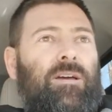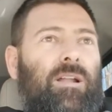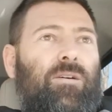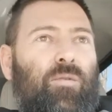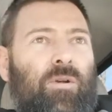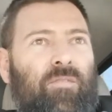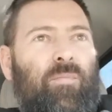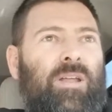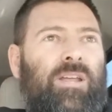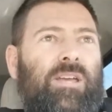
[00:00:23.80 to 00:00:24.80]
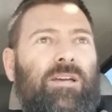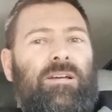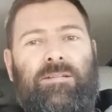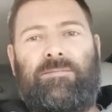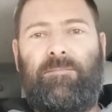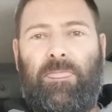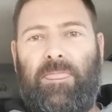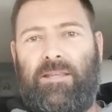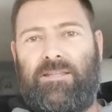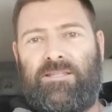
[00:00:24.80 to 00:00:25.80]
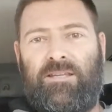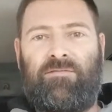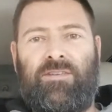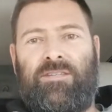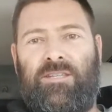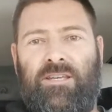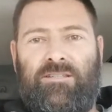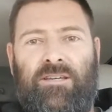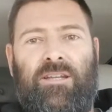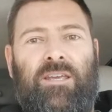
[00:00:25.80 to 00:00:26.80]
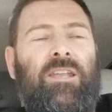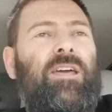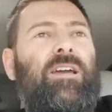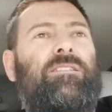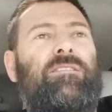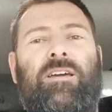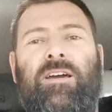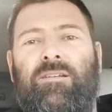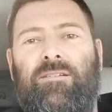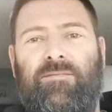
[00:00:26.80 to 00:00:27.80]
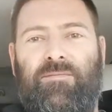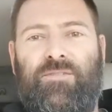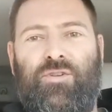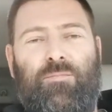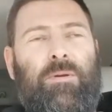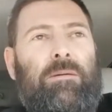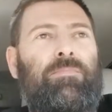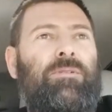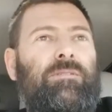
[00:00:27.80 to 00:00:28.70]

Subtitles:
Hello everybody. Let's see if this thing's gonna connect or not. Two people.